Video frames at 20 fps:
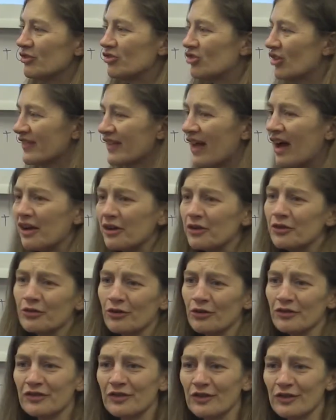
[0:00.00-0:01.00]
would just
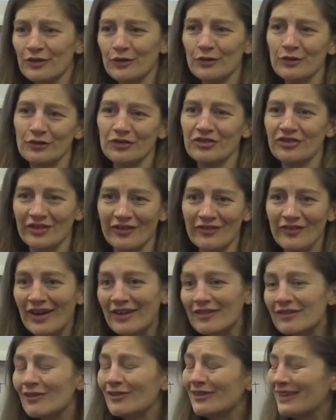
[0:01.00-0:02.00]
uncross the solution,
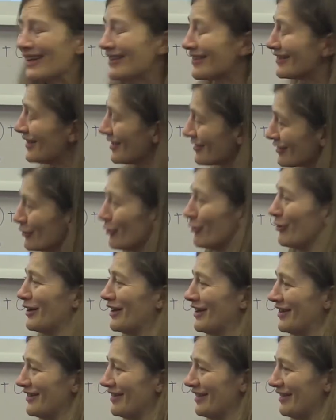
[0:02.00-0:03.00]
right? So that's not so
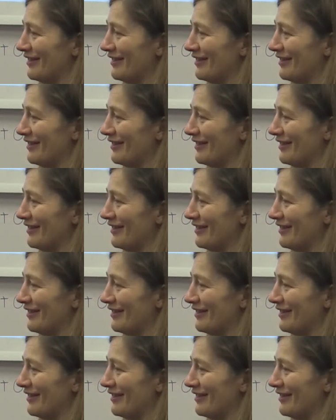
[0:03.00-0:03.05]
hard